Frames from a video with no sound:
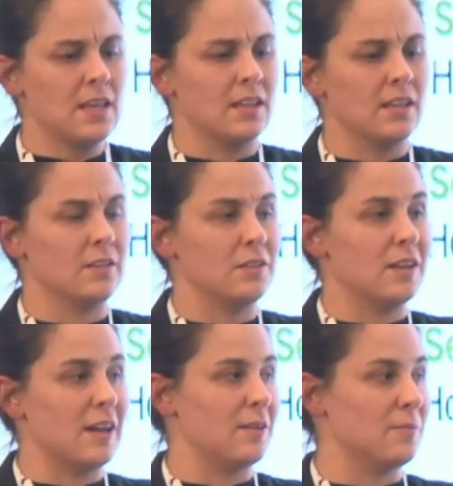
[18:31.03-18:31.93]
Then,
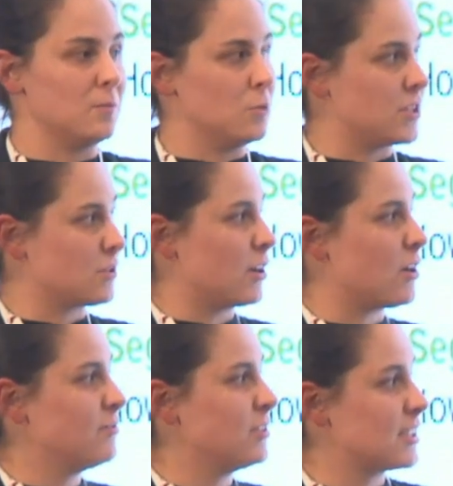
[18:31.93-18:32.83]
which is quite
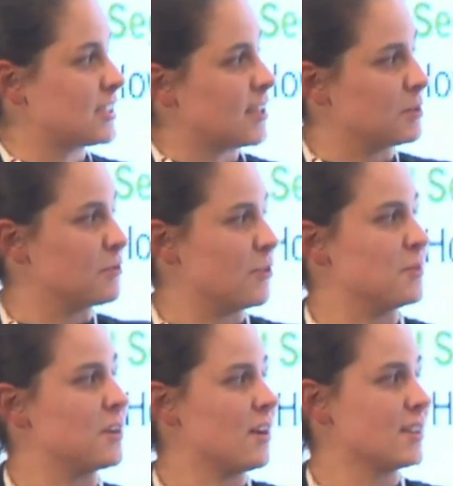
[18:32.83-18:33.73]
obvious coming from
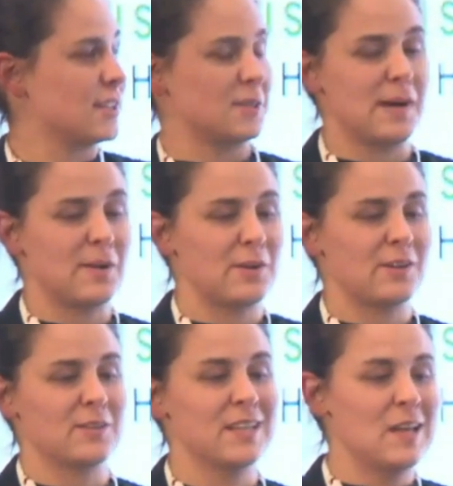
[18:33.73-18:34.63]
an architecture
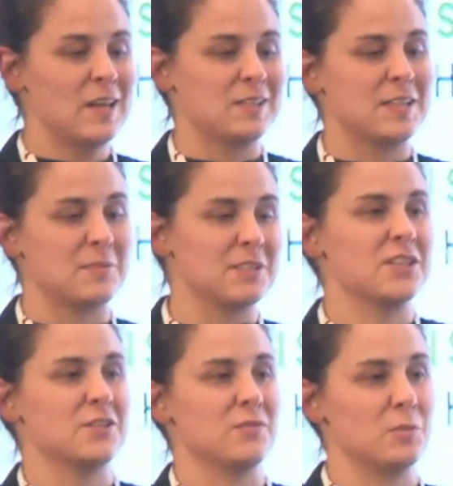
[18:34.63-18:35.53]
background,
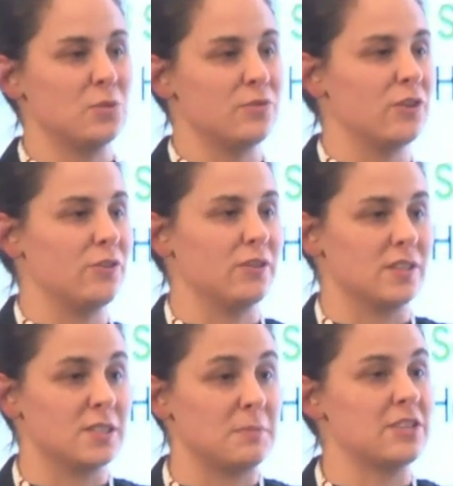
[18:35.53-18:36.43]
segmentation of the portfolio in a
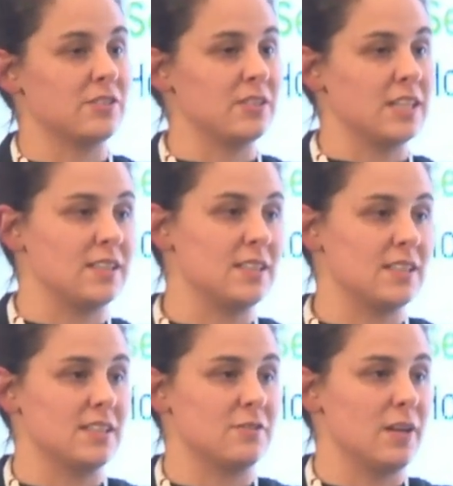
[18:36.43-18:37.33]
spatial sense
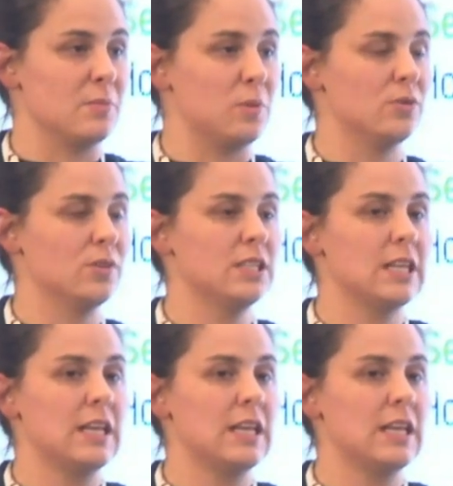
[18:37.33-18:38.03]
is really important.